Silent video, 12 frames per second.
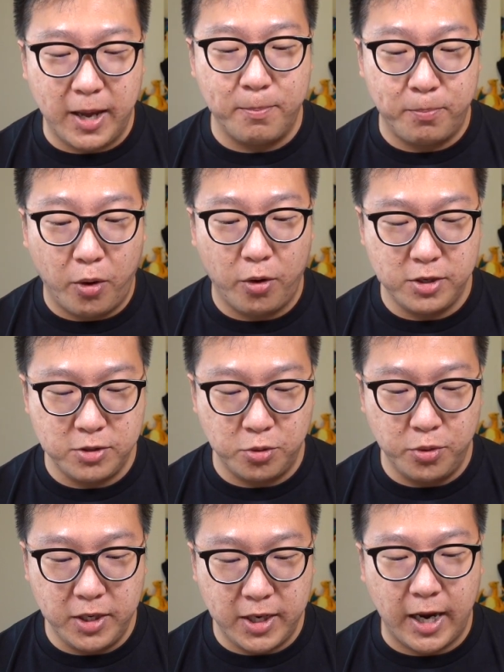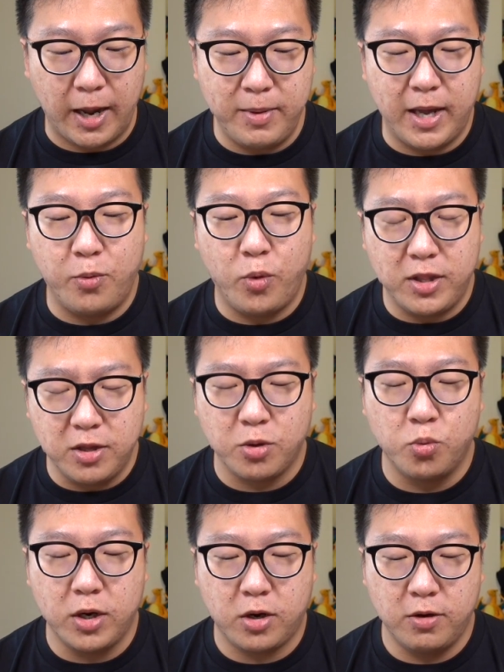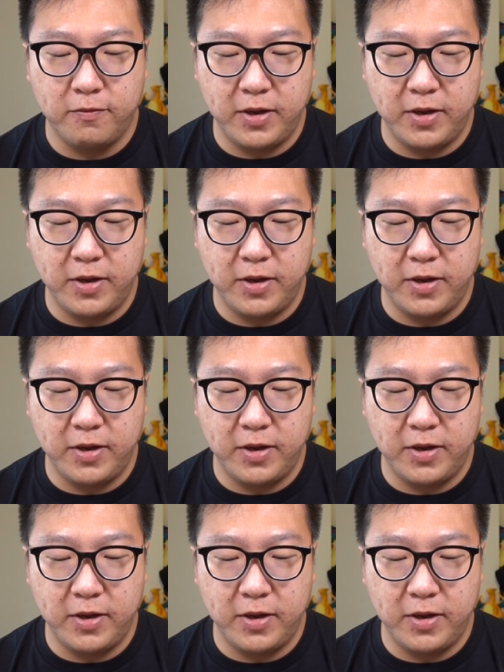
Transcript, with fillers: get bored doing that. I mean, I wanted to work on a